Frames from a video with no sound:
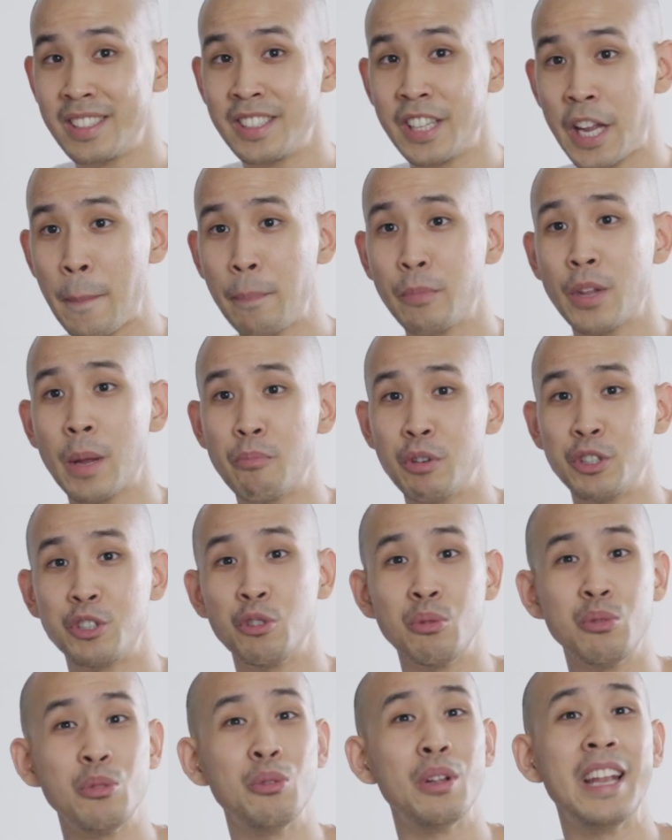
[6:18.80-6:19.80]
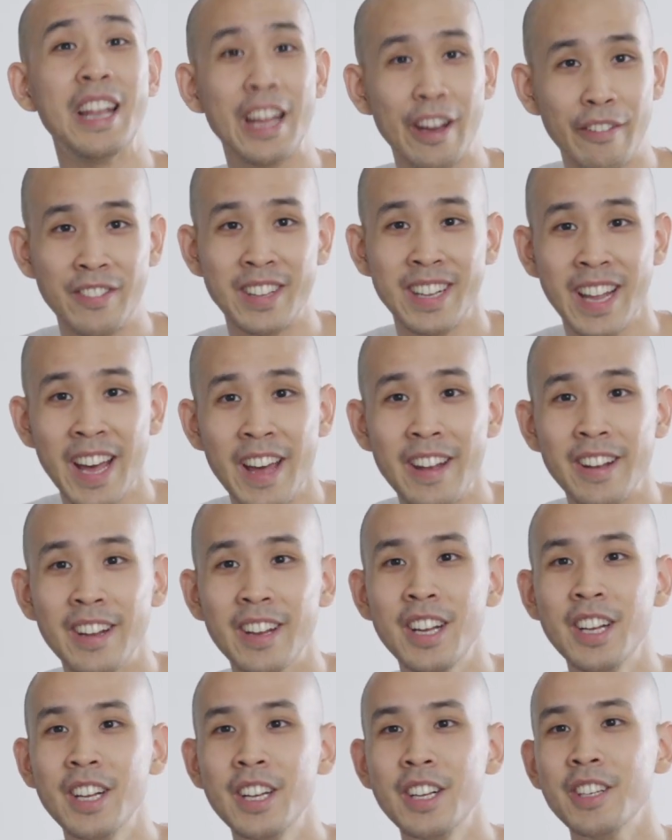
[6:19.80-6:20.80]
same temperature you left it
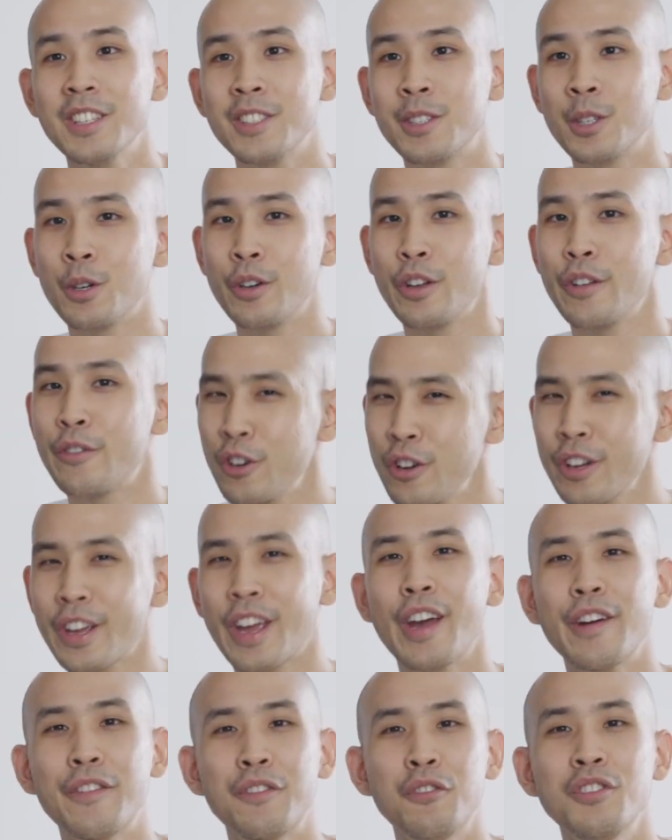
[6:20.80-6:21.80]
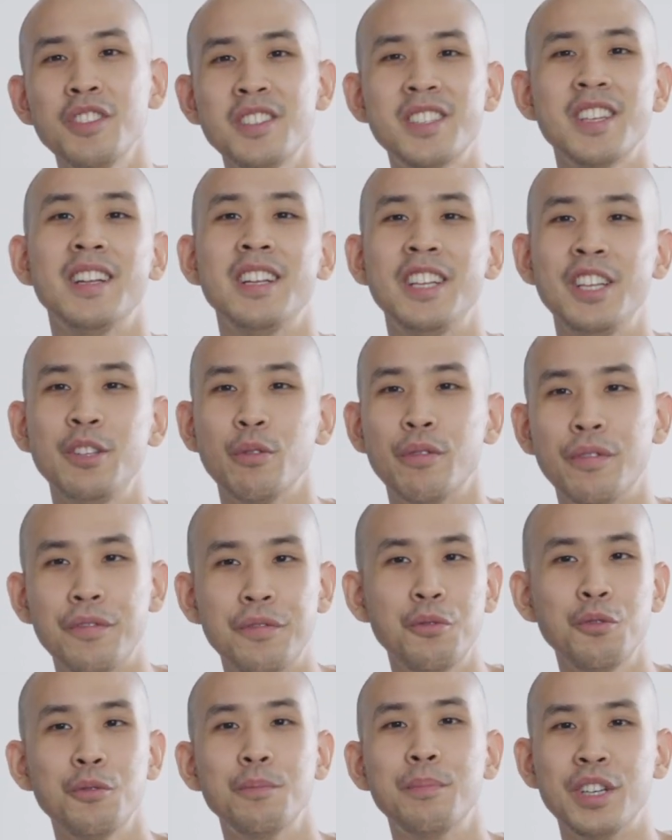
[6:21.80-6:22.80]
at. So if you're not careful, this can lead to
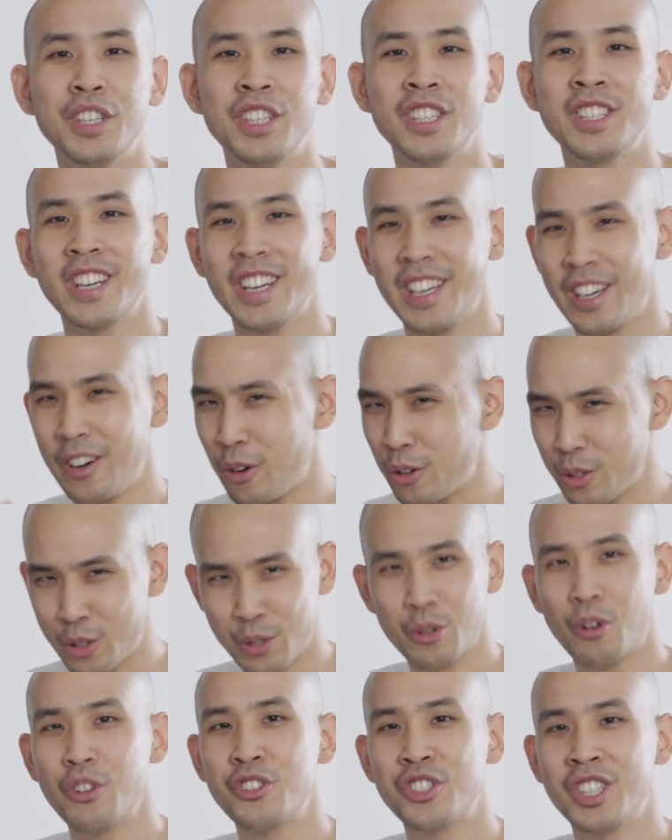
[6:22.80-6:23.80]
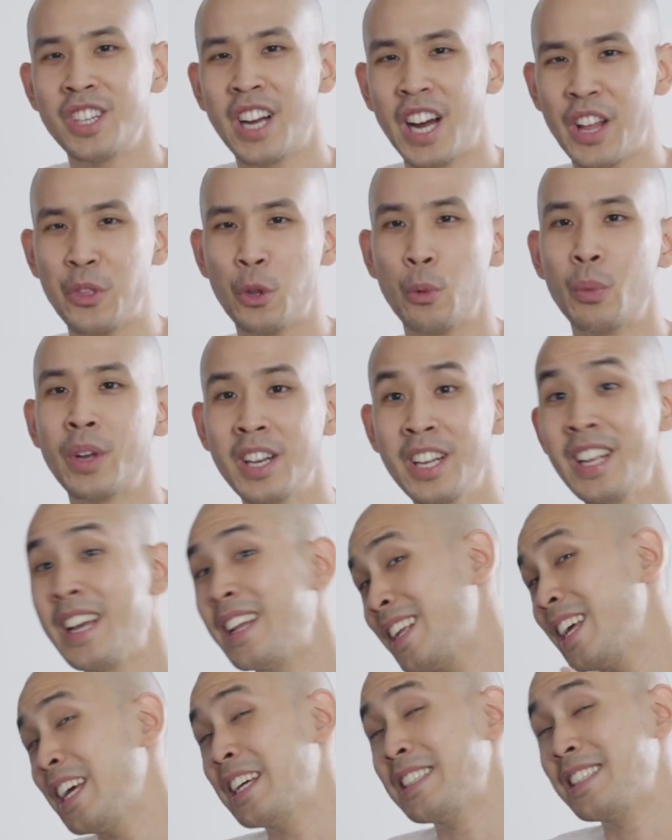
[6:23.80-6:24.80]
food burning or scorching unknowingly,
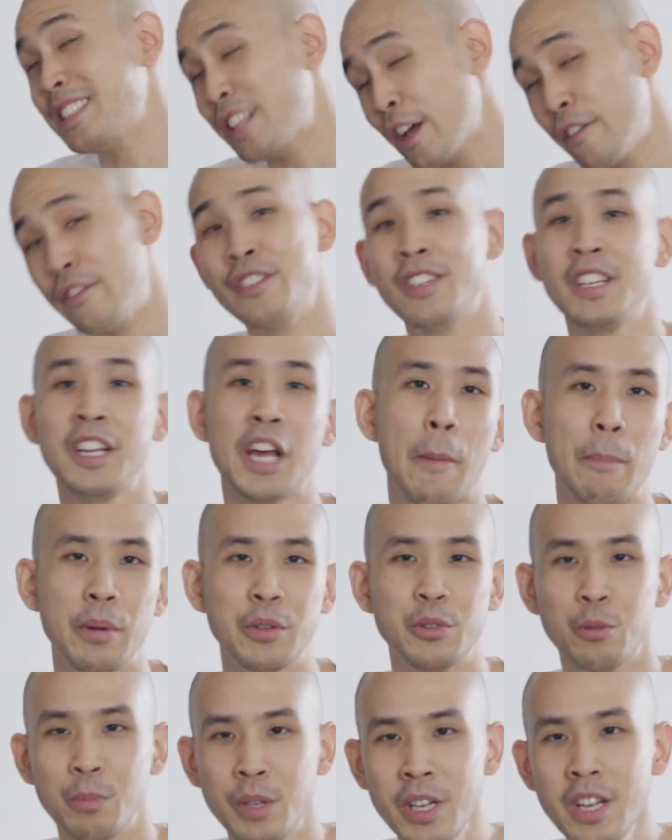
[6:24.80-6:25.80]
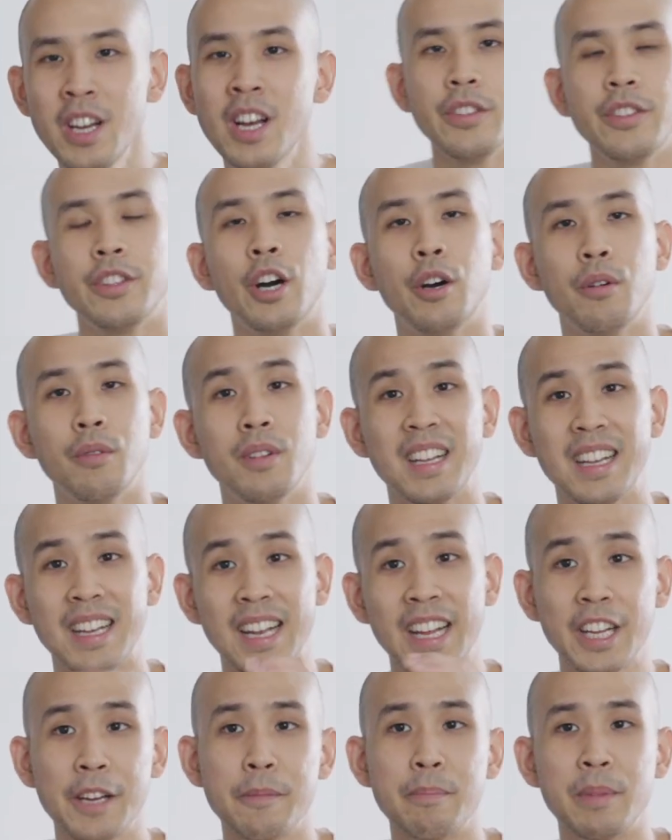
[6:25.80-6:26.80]
and that has definitely happened to me. Now,
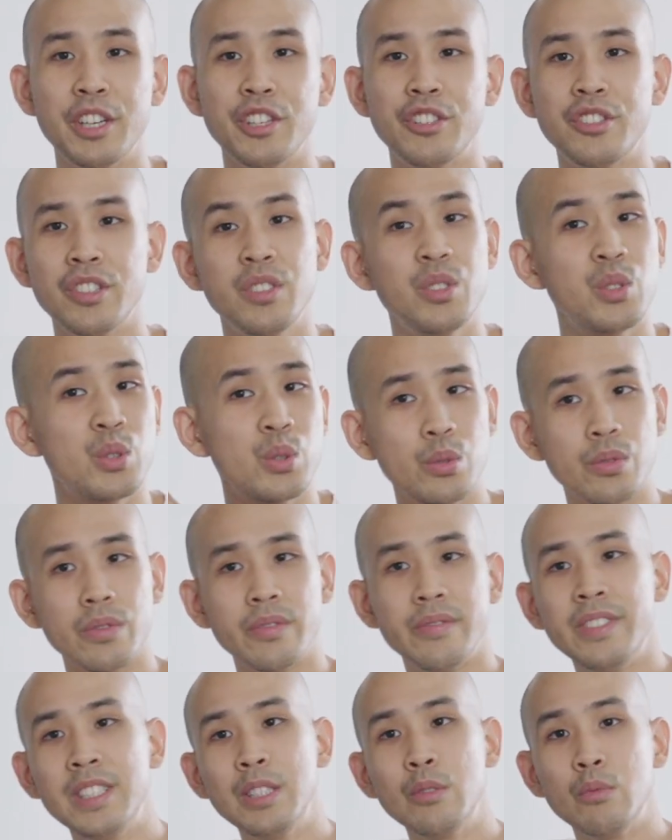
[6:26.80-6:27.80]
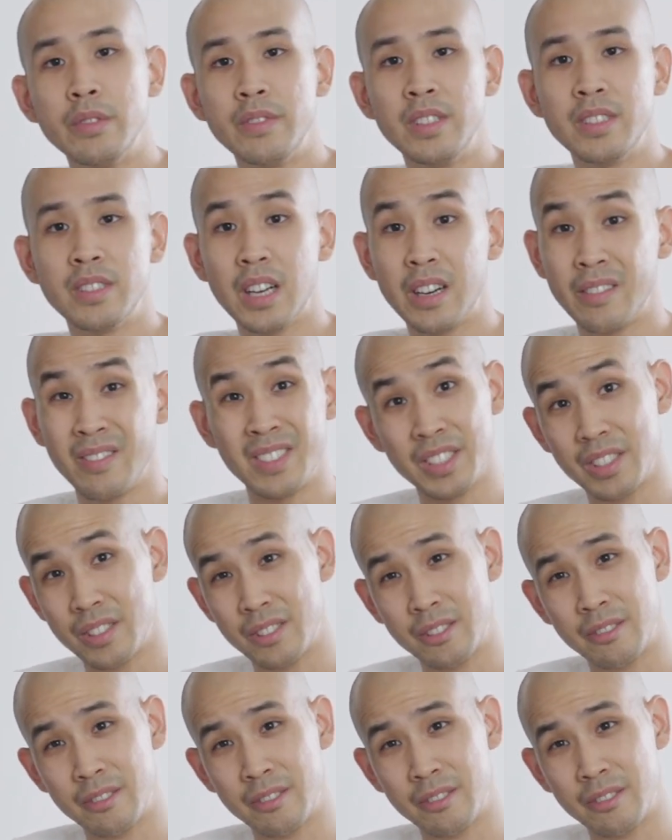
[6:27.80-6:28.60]
like I mentioned, sous vide with this oven is